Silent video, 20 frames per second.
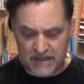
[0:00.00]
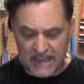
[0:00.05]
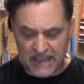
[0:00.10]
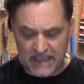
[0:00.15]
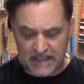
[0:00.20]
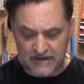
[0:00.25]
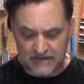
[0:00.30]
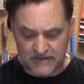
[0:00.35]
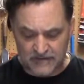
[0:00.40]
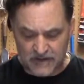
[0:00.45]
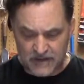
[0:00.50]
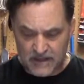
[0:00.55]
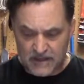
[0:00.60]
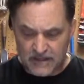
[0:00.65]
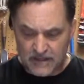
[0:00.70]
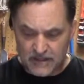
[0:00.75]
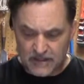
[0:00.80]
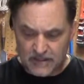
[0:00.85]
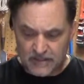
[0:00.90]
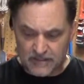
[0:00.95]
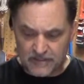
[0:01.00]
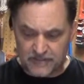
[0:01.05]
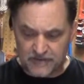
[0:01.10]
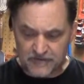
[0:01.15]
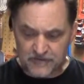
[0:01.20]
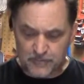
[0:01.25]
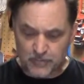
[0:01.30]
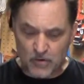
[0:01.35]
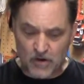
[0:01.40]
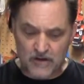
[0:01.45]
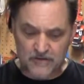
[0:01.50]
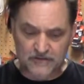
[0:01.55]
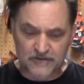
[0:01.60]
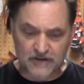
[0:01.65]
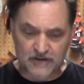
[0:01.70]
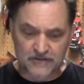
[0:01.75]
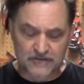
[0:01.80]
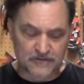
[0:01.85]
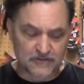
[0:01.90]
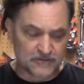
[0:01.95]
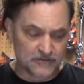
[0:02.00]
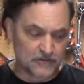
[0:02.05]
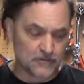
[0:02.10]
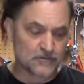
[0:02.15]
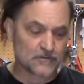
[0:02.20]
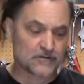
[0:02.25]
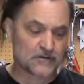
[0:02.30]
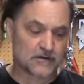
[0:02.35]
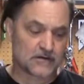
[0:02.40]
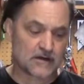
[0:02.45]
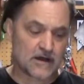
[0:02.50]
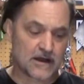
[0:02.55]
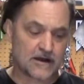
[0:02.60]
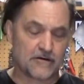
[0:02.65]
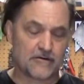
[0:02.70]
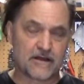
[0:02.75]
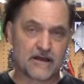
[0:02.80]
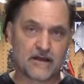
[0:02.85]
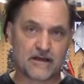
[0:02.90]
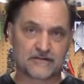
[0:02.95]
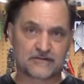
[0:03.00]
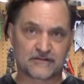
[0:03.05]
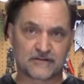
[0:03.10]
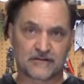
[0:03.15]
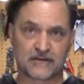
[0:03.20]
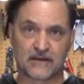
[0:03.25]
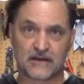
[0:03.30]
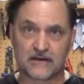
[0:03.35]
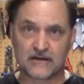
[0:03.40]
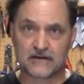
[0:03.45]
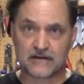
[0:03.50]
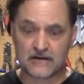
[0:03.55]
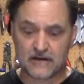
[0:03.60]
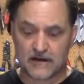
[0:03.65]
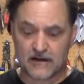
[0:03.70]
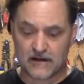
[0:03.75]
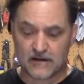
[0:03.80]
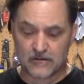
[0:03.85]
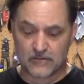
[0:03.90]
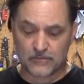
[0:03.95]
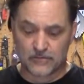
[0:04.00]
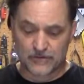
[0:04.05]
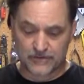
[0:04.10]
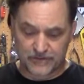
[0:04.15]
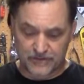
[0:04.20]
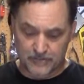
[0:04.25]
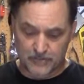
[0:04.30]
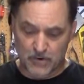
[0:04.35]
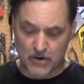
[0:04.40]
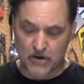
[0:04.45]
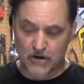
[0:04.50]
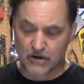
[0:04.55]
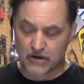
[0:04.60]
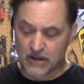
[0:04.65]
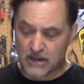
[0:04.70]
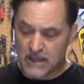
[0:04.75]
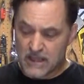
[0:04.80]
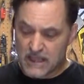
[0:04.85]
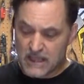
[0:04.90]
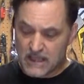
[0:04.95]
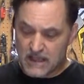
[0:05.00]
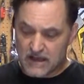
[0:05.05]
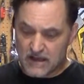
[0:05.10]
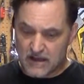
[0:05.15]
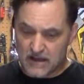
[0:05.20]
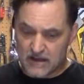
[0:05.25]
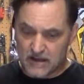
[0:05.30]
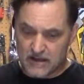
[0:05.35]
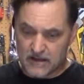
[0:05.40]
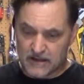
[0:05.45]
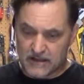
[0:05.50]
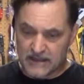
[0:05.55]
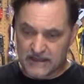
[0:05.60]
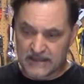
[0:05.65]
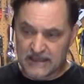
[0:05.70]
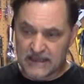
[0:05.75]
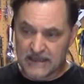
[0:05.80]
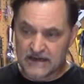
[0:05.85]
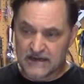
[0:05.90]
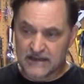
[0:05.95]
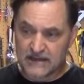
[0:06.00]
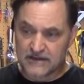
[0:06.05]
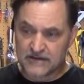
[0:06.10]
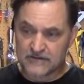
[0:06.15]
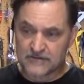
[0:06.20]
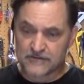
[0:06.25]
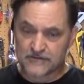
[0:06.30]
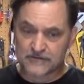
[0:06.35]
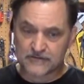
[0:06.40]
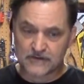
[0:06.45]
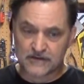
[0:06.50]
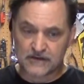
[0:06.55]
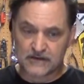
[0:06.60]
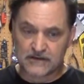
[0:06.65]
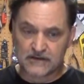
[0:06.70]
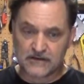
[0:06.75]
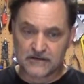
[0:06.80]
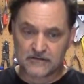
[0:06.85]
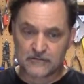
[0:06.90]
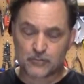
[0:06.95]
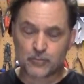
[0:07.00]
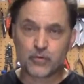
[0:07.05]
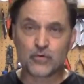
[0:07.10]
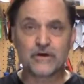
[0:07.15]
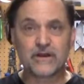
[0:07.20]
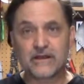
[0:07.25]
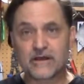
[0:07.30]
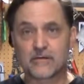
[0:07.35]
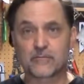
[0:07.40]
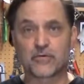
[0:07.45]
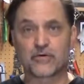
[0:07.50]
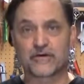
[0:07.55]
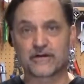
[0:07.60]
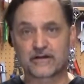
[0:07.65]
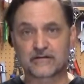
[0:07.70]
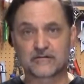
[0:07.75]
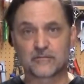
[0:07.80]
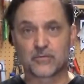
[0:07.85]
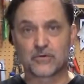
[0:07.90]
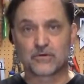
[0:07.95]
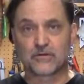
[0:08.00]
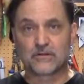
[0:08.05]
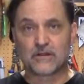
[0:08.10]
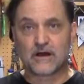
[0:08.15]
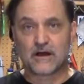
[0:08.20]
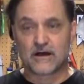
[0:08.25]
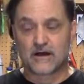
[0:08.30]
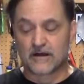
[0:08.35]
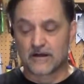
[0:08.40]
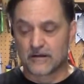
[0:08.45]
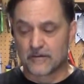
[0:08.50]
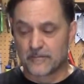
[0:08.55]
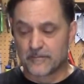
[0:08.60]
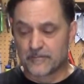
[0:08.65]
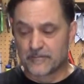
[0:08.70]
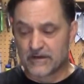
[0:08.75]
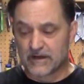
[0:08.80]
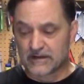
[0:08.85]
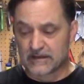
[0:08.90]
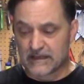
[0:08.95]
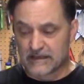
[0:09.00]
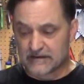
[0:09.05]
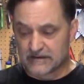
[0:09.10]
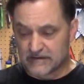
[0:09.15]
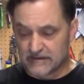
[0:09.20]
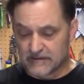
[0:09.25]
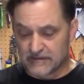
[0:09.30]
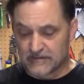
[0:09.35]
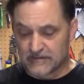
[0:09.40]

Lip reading: And this process using iron acetate with the bark again is pretty unpredictable. Again,